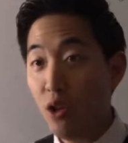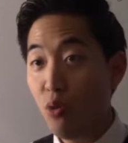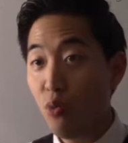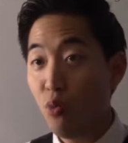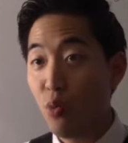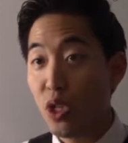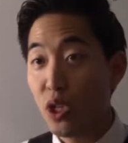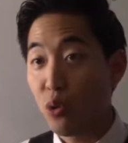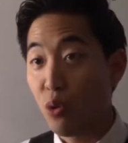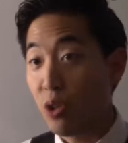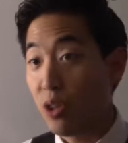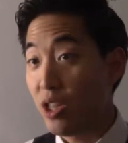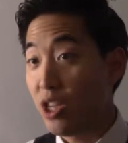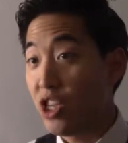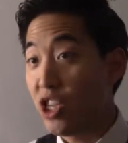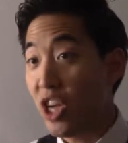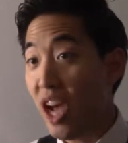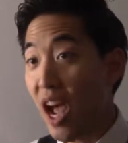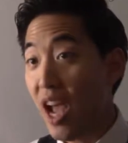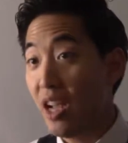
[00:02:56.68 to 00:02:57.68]
which were the
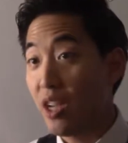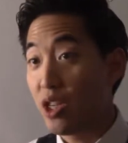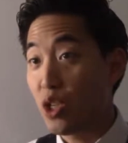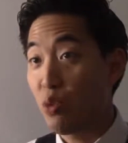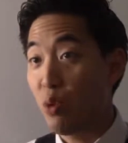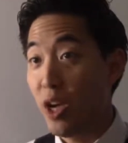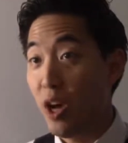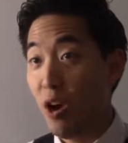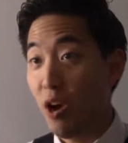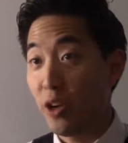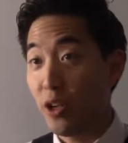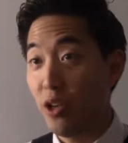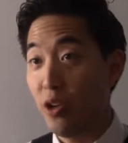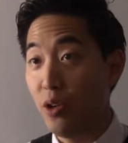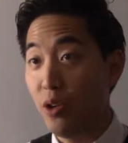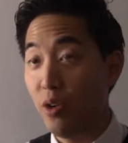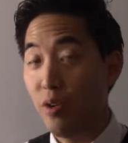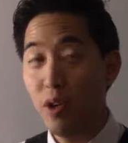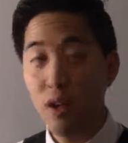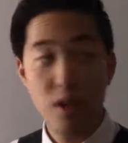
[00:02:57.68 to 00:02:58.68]
giants, we argued.
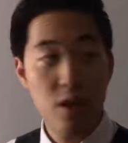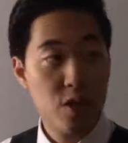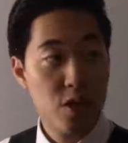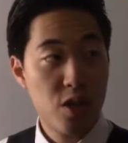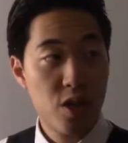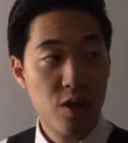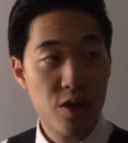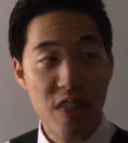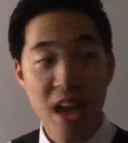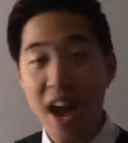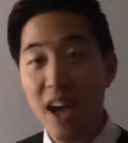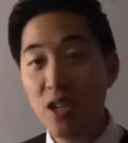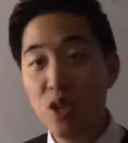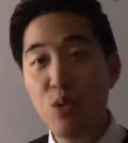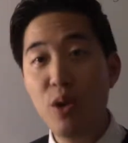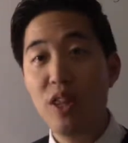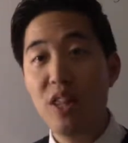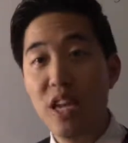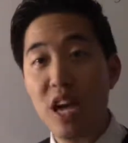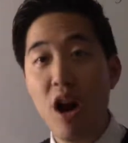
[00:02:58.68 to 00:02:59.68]
So that's
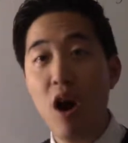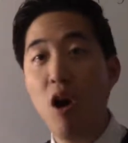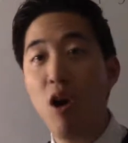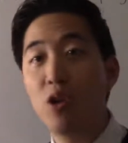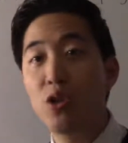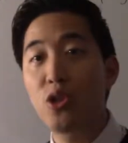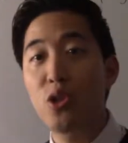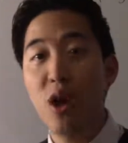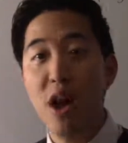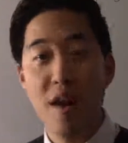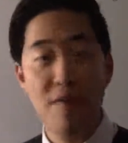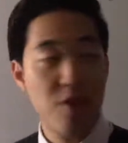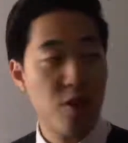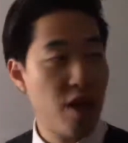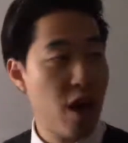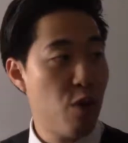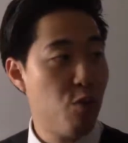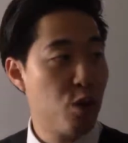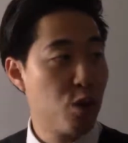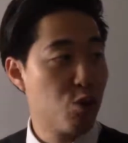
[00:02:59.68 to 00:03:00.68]
what the also after
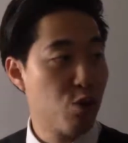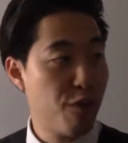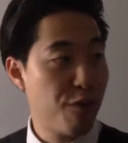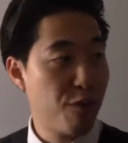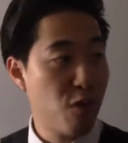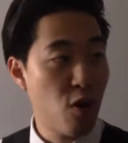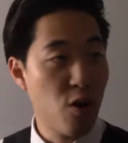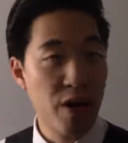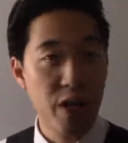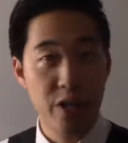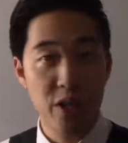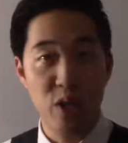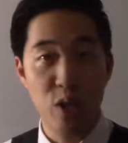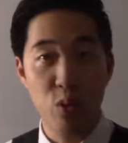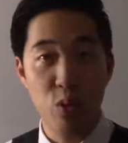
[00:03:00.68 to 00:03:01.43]
that was referring to,